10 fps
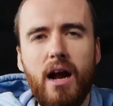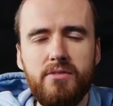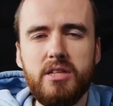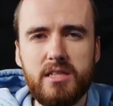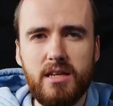
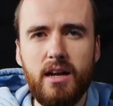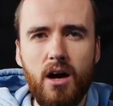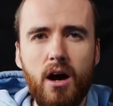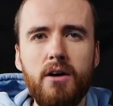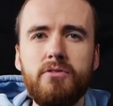every
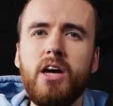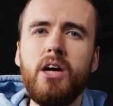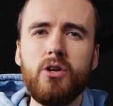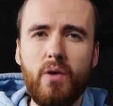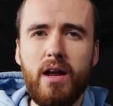set of
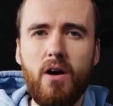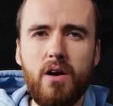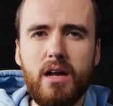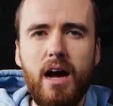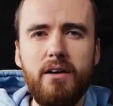Grand
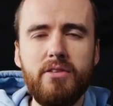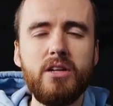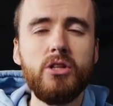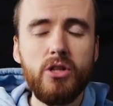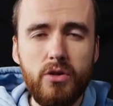Archive,
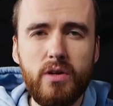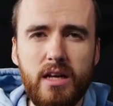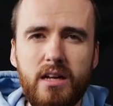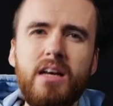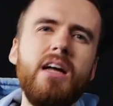
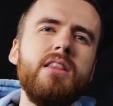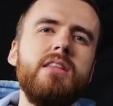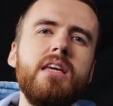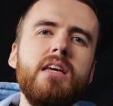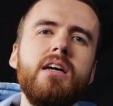including
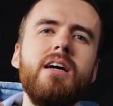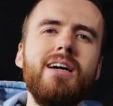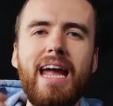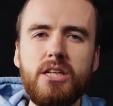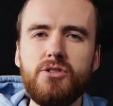the
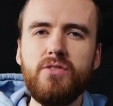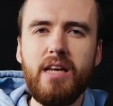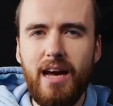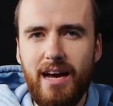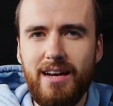
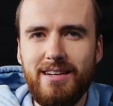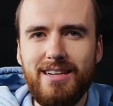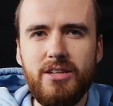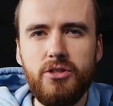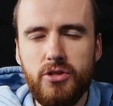HVN
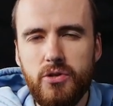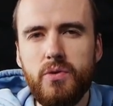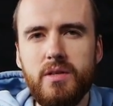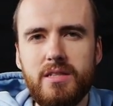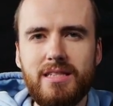
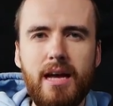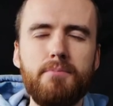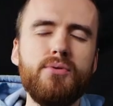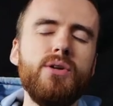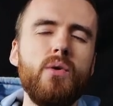new set
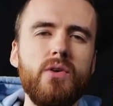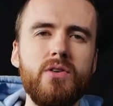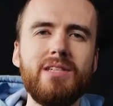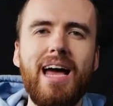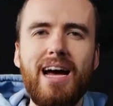
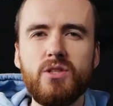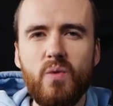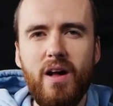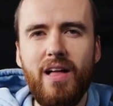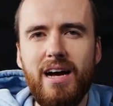pre-orders, as
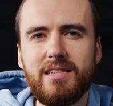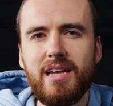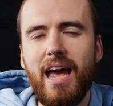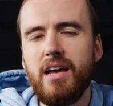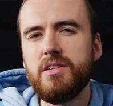well as
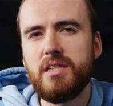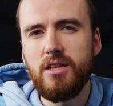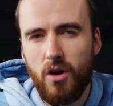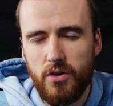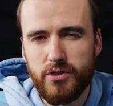ALC
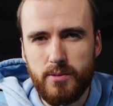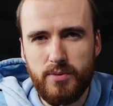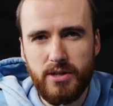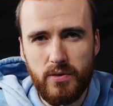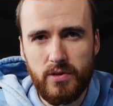Altar
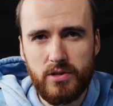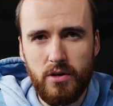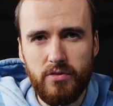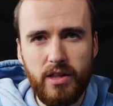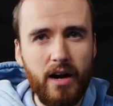pre-orders
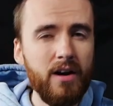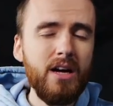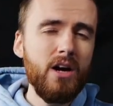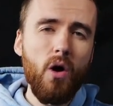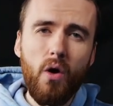over there.
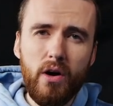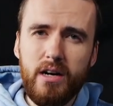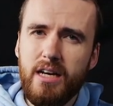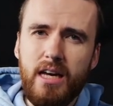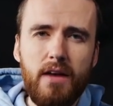
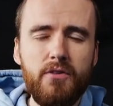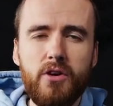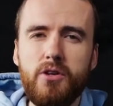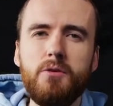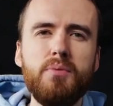Or if
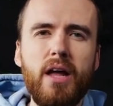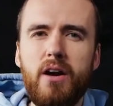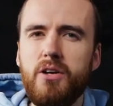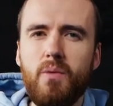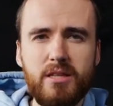you're a new
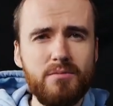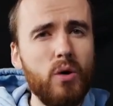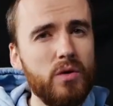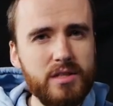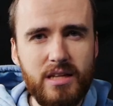player, you want some
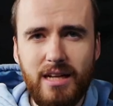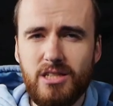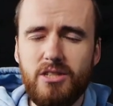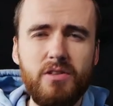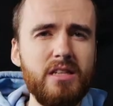old
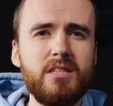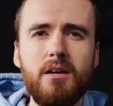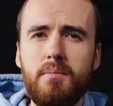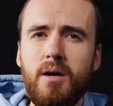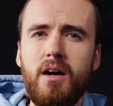sets, you need
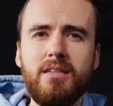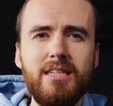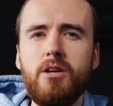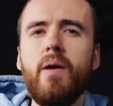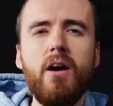some
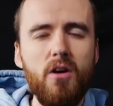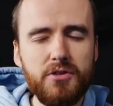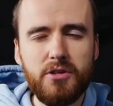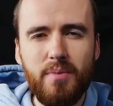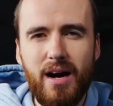DOA
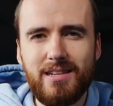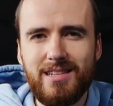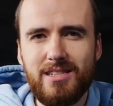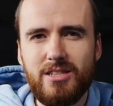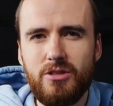Altar
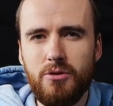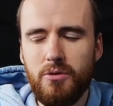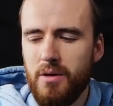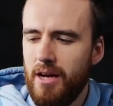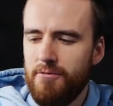boxes
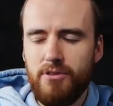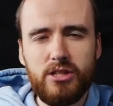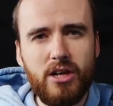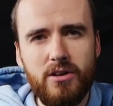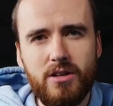to
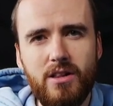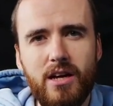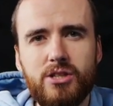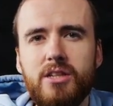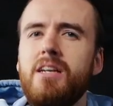flesh out your
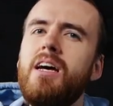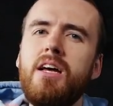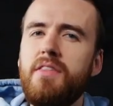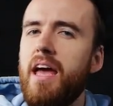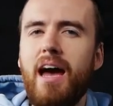collection,
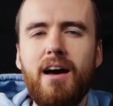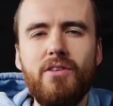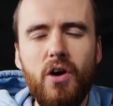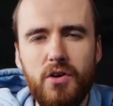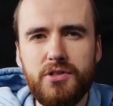they have
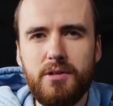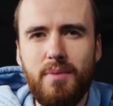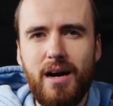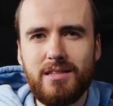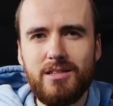Altar
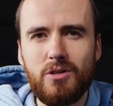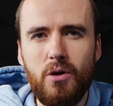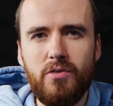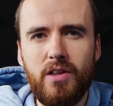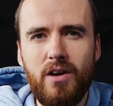boxes
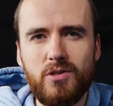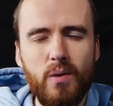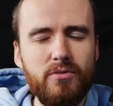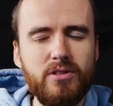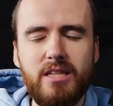over there as
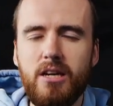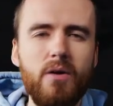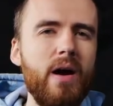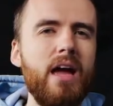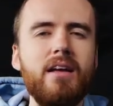well for
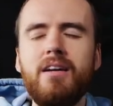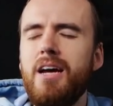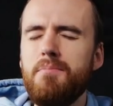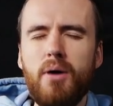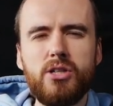DOA and
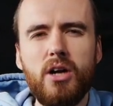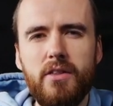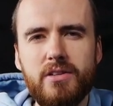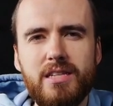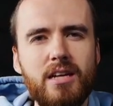a bunch of
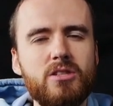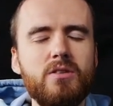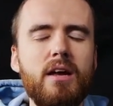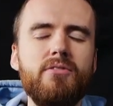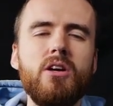other sets. So
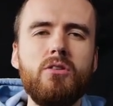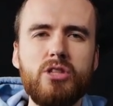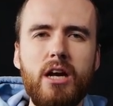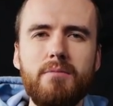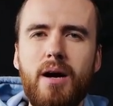definitely go
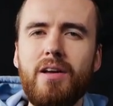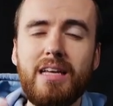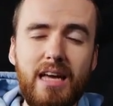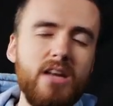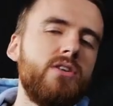check them out.
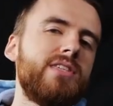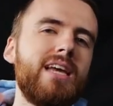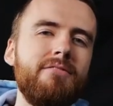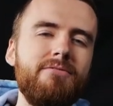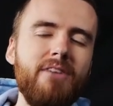Again, you'll
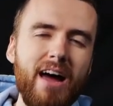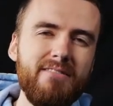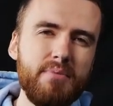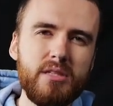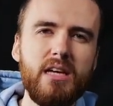save
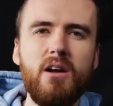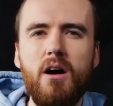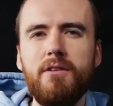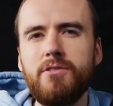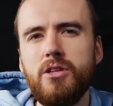5% off